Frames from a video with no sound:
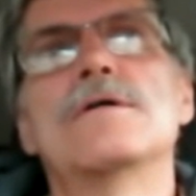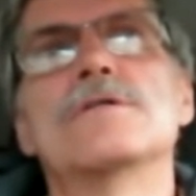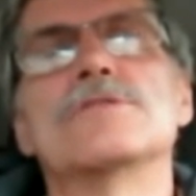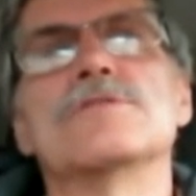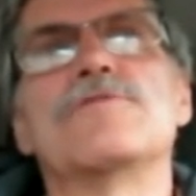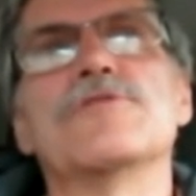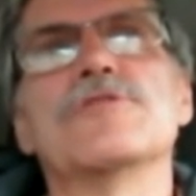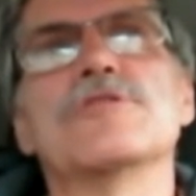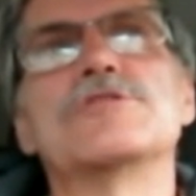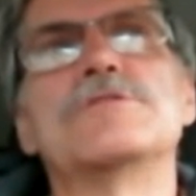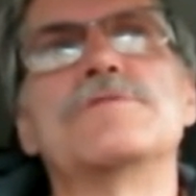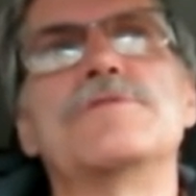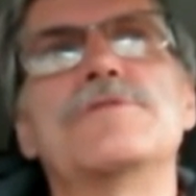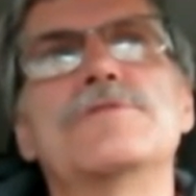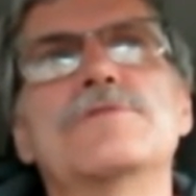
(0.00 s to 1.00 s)
So, for those
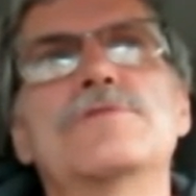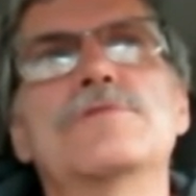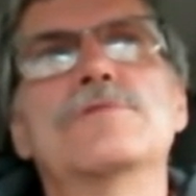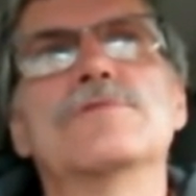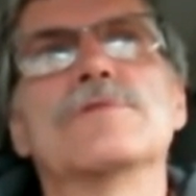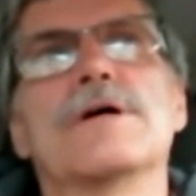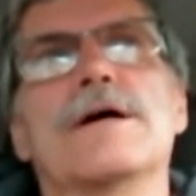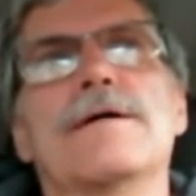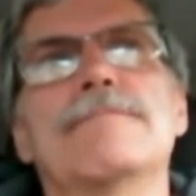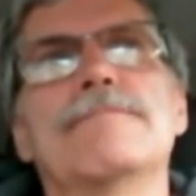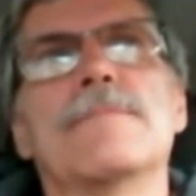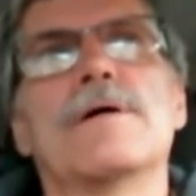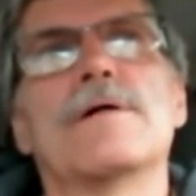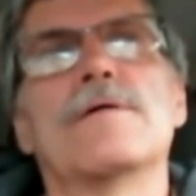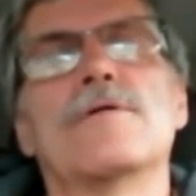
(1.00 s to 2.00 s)
of you who
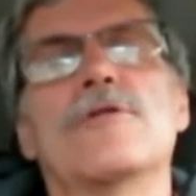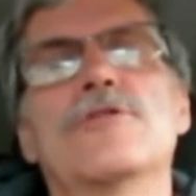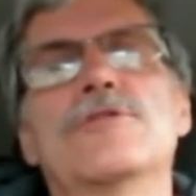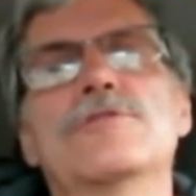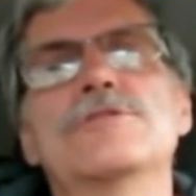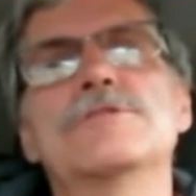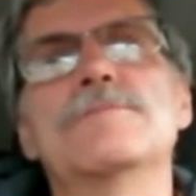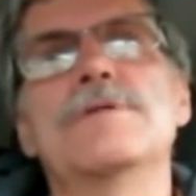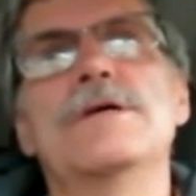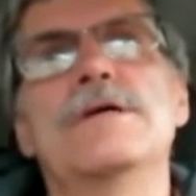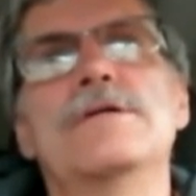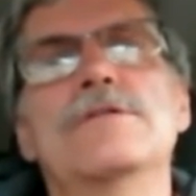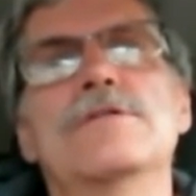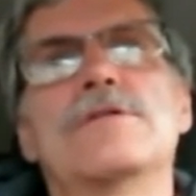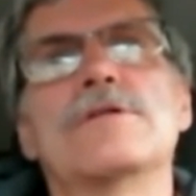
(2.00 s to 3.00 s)
um, are new to
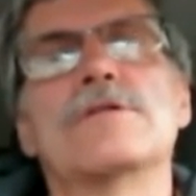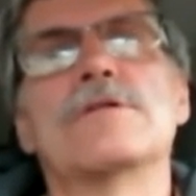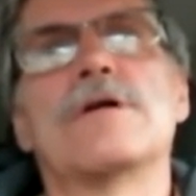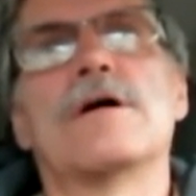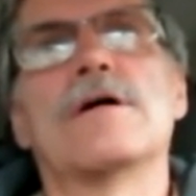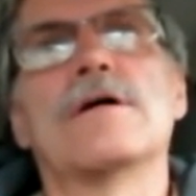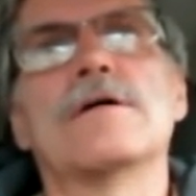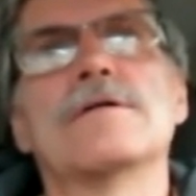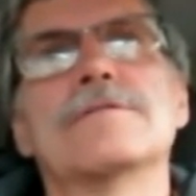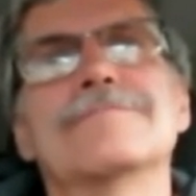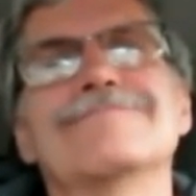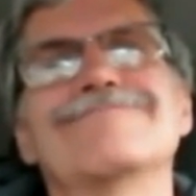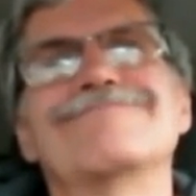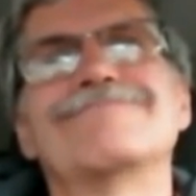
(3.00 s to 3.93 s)
me, you can uh,